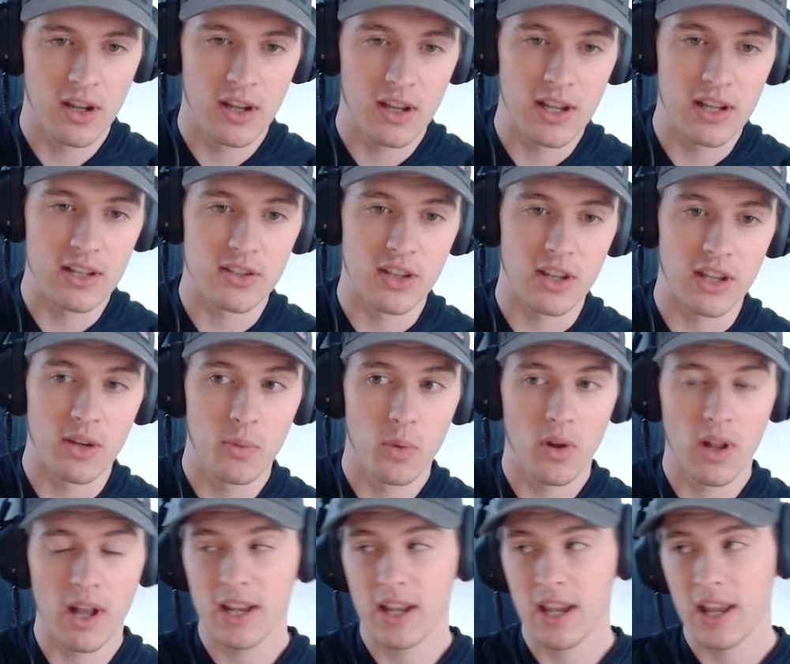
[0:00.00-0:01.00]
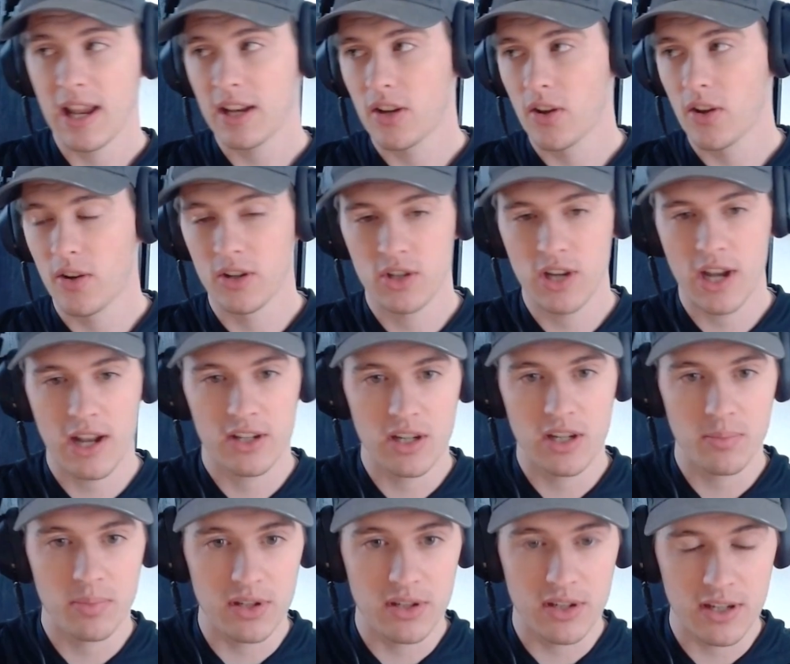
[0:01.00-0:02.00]
is like, well, I can go to
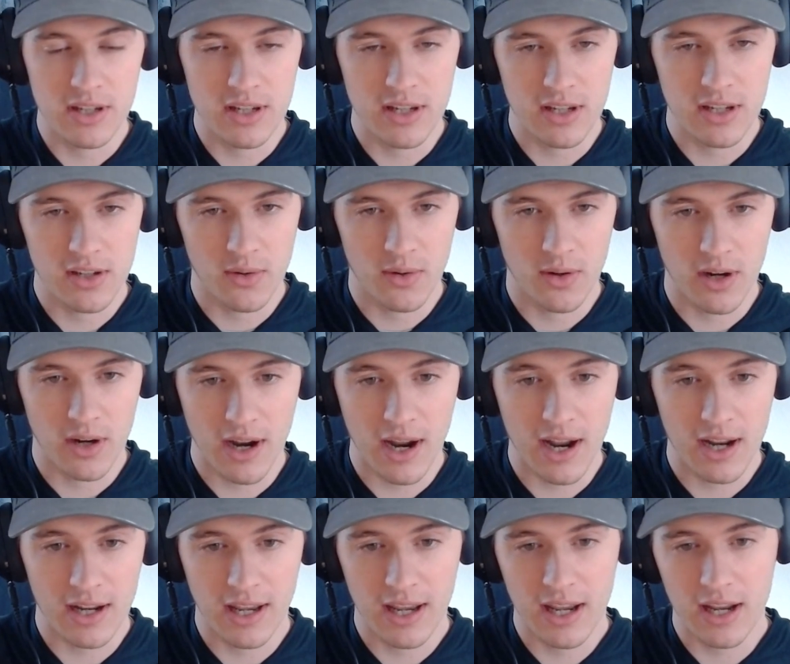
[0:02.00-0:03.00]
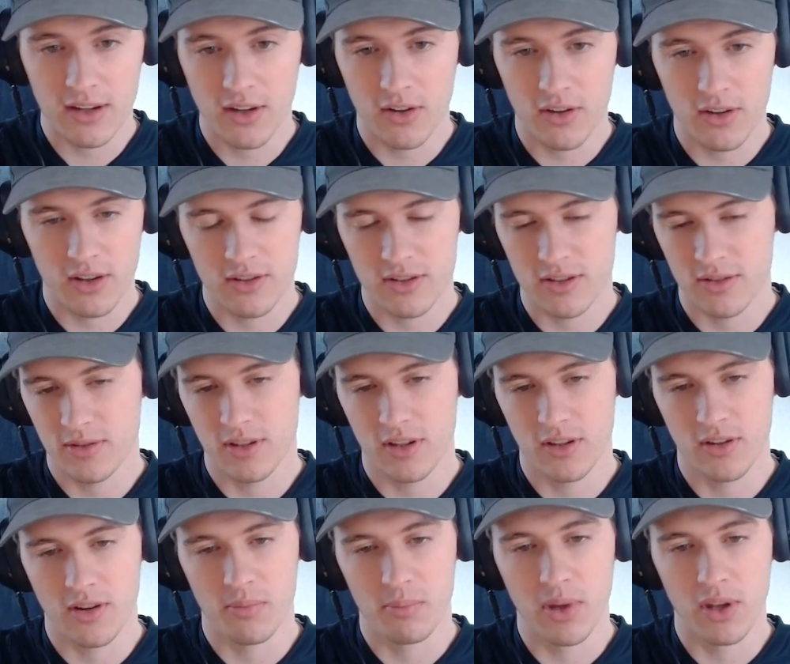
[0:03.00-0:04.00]
ChatGPT, or I can go, there's
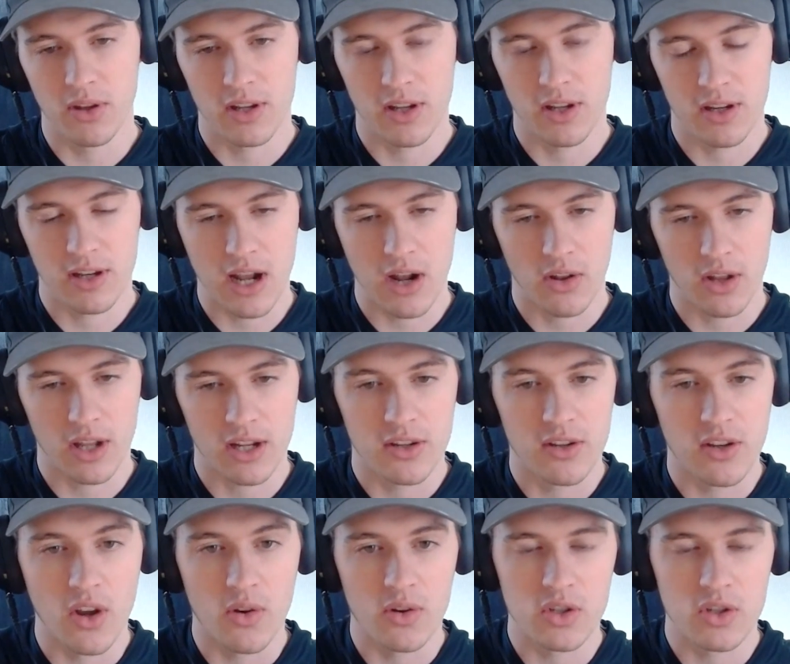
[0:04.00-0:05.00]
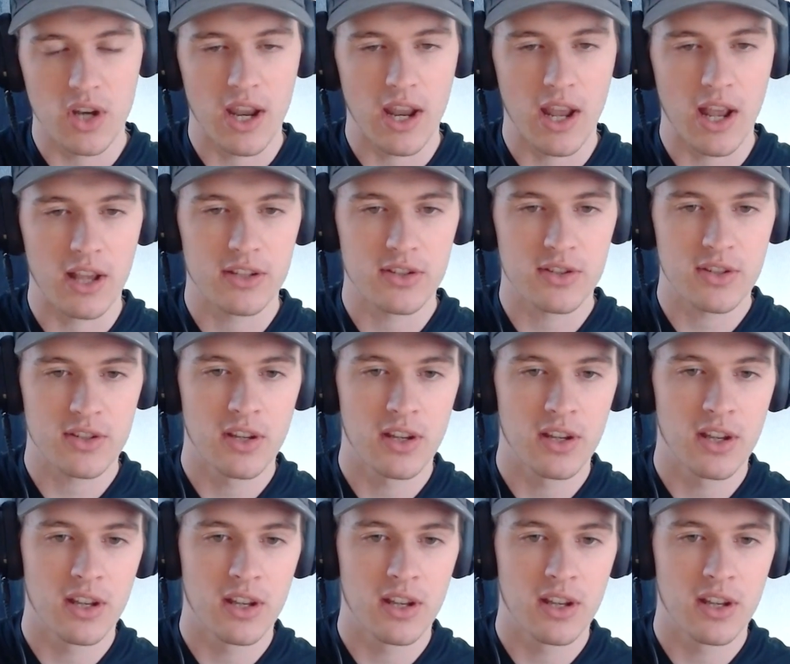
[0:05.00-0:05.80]
a million now like Node.js